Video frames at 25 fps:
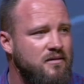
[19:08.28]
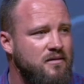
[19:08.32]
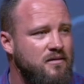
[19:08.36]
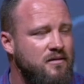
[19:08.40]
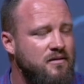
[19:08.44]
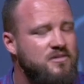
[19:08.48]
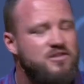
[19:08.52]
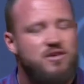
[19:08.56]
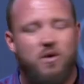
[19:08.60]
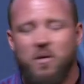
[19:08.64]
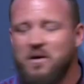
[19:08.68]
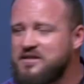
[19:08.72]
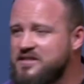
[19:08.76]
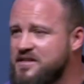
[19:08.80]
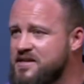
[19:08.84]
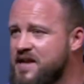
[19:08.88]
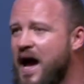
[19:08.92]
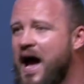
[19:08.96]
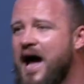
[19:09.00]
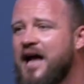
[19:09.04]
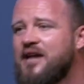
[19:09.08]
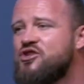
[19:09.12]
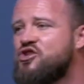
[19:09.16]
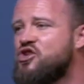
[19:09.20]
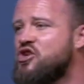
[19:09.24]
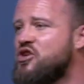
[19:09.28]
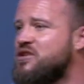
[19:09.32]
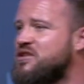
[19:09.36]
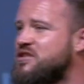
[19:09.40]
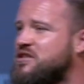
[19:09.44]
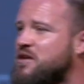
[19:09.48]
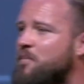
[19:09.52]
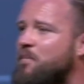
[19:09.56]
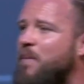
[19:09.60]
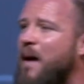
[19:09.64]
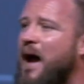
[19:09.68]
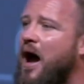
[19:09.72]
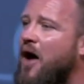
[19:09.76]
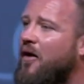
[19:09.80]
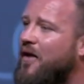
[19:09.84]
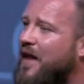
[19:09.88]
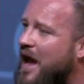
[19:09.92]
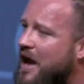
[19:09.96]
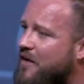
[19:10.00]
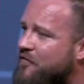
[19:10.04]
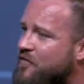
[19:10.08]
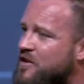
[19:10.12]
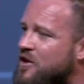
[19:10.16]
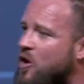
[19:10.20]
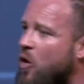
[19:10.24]
So it's not just about
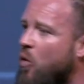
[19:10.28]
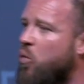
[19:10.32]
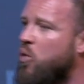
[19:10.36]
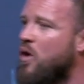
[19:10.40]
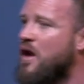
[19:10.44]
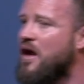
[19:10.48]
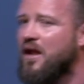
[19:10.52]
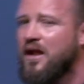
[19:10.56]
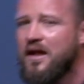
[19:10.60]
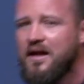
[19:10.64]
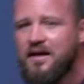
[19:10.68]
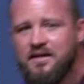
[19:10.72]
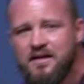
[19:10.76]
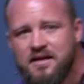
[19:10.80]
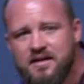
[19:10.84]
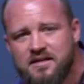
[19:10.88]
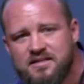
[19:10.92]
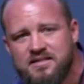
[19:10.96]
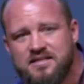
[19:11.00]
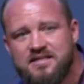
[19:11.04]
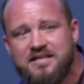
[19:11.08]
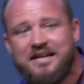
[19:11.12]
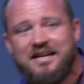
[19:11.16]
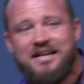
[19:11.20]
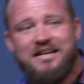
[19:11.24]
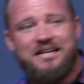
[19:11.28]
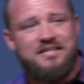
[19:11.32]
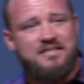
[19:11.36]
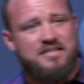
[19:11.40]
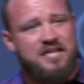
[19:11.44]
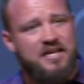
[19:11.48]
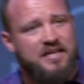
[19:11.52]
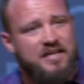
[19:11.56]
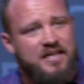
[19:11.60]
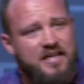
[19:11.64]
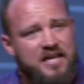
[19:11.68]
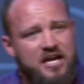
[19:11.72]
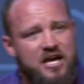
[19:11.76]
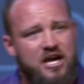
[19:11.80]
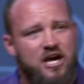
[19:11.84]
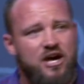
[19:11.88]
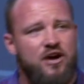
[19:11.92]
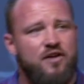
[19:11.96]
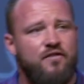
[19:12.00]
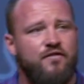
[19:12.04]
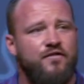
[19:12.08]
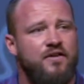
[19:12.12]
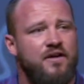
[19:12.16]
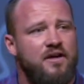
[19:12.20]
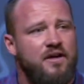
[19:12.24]
having a willingness to
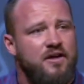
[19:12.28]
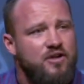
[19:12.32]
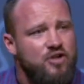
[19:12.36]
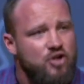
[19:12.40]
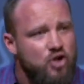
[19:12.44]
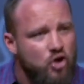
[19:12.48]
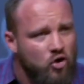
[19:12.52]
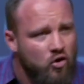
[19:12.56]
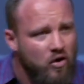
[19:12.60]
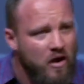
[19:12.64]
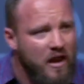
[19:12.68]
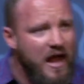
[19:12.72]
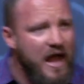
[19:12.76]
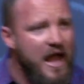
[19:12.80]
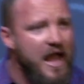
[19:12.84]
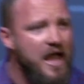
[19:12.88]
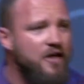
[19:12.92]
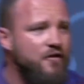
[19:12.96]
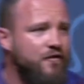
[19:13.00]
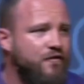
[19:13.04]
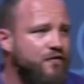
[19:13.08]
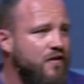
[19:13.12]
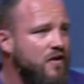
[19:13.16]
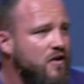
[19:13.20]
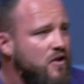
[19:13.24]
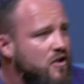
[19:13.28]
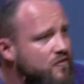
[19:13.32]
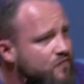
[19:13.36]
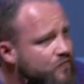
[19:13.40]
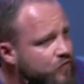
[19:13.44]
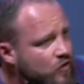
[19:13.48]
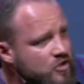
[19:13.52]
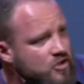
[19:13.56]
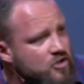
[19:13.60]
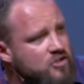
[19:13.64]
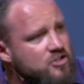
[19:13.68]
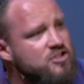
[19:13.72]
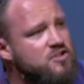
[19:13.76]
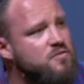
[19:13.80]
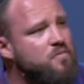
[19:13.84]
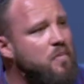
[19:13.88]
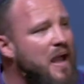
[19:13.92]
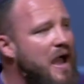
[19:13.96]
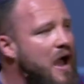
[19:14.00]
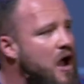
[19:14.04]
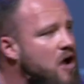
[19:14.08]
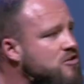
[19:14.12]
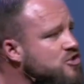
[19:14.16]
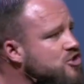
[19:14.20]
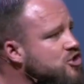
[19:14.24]
give your life for your
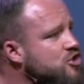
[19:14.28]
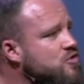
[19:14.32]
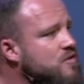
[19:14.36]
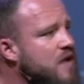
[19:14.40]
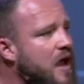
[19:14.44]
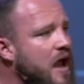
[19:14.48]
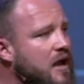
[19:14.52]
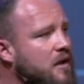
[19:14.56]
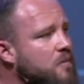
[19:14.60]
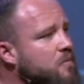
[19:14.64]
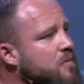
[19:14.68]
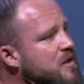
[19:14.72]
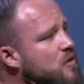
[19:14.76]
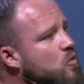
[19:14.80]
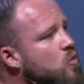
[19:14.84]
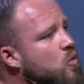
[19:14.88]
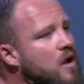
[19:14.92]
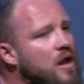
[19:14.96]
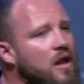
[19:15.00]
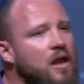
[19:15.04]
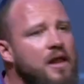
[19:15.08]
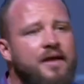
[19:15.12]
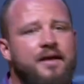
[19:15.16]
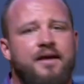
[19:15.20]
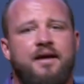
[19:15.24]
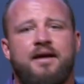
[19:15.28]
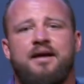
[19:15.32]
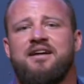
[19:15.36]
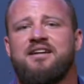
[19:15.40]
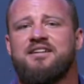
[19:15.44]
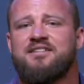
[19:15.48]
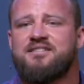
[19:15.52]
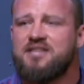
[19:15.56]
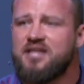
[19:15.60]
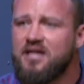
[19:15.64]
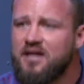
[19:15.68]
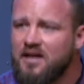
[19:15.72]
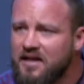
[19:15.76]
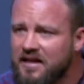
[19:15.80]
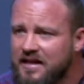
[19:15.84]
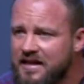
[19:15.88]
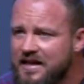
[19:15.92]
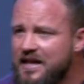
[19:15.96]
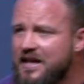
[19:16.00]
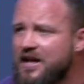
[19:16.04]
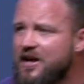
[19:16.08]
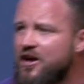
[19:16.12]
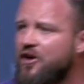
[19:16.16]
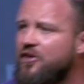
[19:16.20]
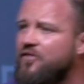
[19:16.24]
spouse. You got to be willing to
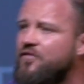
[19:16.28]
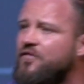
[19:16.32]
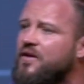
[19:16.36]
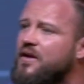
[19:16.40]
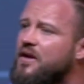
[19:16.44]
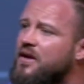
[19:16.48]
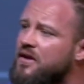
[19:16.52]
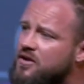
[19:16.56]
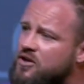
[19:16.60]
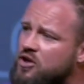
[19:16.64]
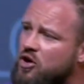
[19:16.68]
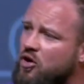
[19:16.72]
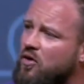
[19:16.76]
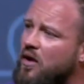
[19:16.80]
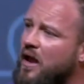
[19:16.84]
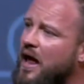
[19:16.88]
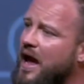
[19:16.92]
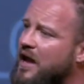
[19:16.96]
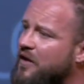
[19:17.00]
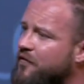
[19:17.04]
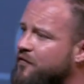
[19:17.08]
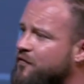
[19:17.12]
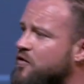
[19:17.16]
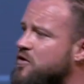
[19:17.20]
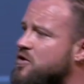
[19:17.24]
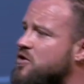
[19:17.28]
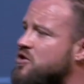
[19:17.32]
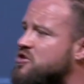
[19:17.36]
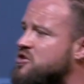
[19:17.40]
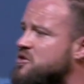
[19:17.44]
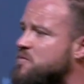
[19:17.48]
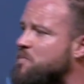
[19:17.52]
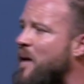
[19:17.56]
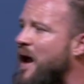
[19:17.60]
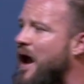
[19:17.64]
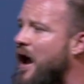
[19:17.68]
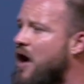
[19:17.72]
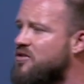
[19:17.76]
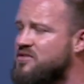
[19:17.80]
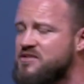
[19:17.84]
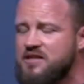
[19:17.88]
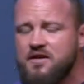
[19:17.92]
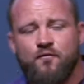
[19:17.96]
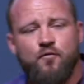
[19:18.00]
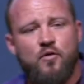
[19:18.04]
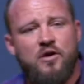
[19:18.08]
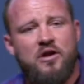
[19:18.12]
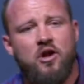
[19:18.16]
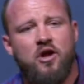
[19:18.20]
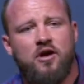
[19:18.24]
live your life for your spouse.
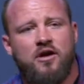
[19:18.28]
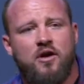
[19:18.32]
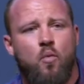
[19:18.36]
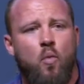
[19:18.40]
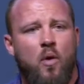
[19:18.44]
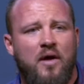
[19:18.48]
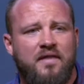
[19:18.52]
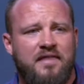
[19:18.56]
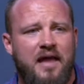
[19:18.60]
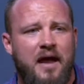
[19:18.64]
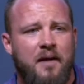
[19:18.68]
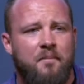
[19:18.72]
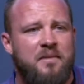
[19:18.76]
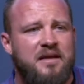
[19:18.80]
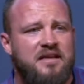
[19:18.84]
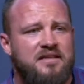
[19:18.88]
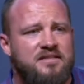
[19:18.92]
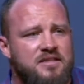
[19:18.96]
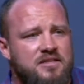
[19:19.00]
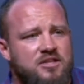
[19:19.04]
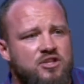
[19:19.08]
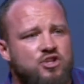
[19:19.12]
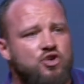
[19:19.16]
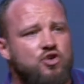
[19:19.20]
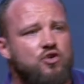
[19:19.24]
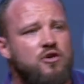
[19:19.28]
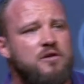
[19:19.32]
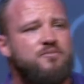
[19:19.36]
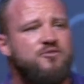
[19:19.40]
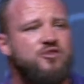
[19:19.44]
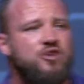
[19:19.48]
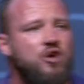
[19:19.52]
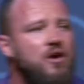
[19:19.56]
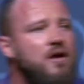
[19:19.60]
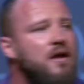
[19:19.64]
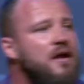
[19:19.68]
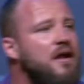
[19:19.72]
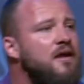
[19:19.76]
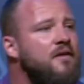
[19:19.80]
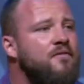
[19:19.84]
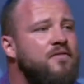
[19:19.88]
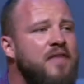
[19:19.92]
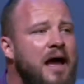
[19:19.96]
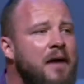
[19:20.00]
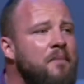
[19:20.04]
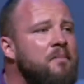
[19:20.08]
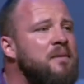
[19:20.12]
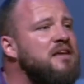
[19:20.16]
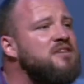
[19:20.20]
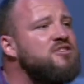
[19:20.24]
If we look at what that means in the scripture,
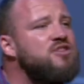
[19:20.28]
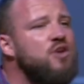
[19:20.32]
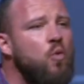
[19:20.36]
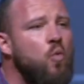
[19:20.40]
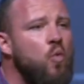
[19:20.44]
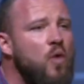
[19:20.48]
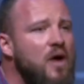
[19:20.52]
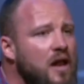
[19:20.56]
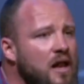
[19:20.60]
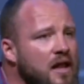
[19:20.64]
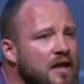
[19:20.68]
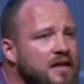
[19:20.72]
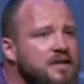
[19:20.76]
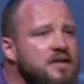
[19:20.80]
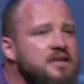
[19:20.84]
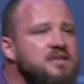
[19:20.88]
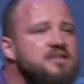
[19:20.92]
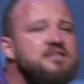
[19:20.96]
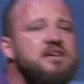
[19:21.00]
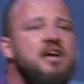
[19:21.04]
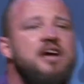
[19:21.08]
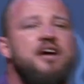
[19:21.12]
that means a willingness